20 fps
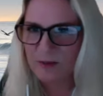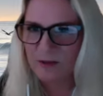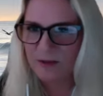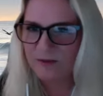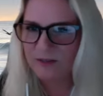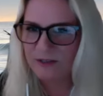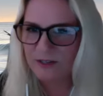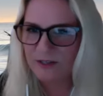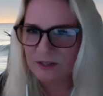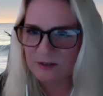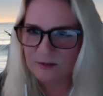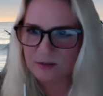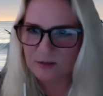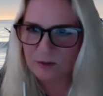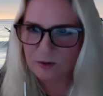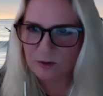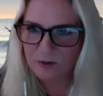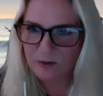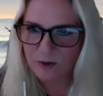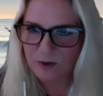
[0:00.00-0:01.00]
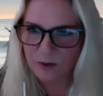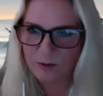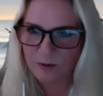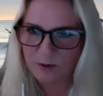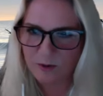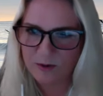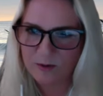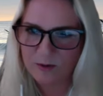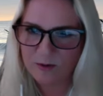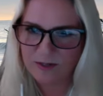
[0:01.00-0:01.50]
ever give you a
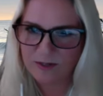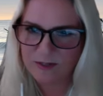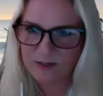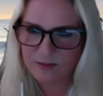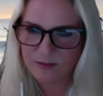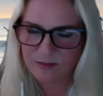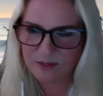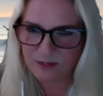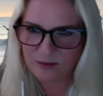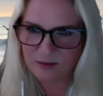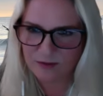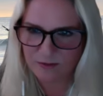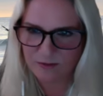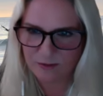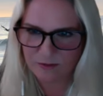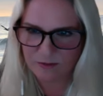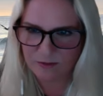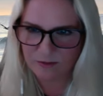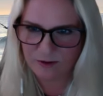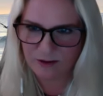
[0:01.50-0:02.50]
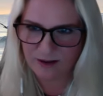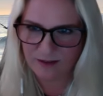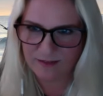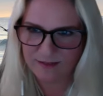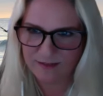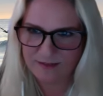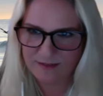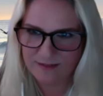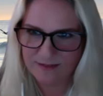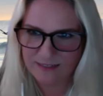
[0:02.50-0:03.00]
word of wisdom that you never forgot?
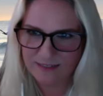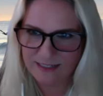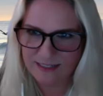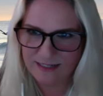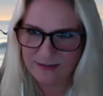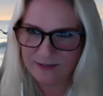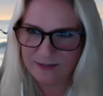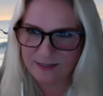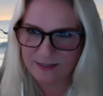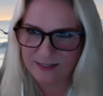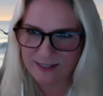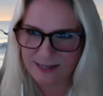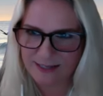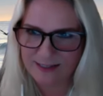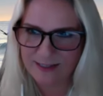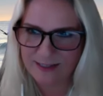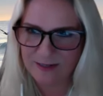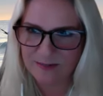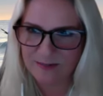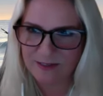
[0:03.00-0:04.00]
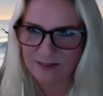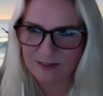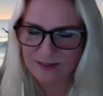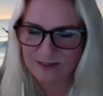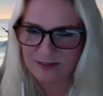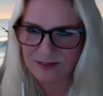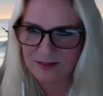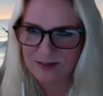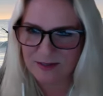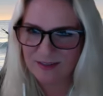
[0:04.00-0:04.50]
Did he ever say something to
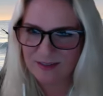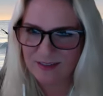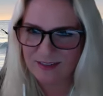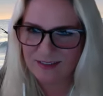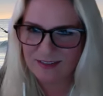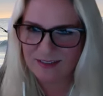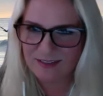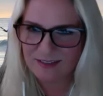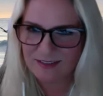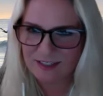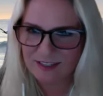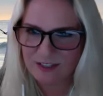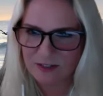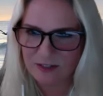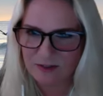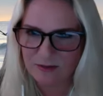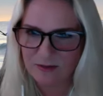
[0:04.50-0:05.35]
you that stuck